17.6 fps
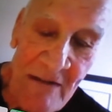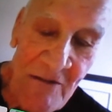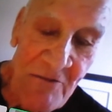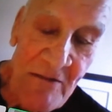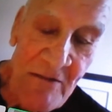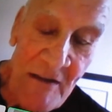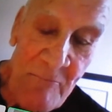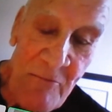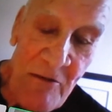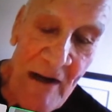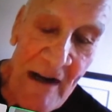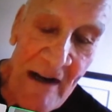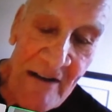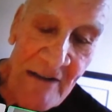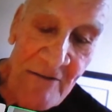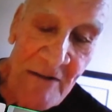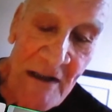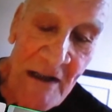that I was really
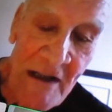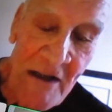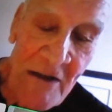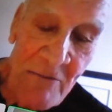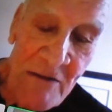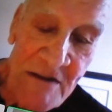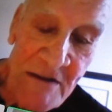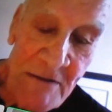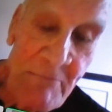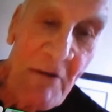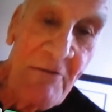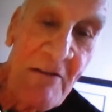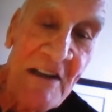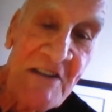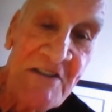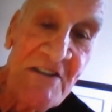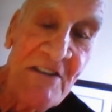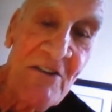proud of was a
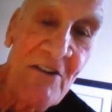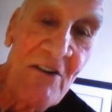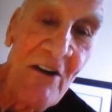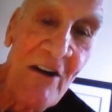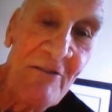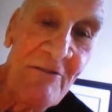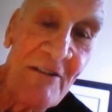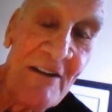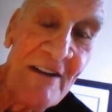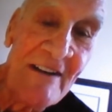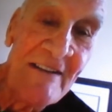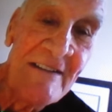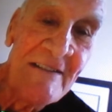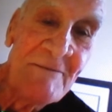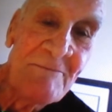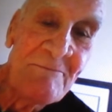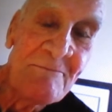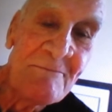professional golfer.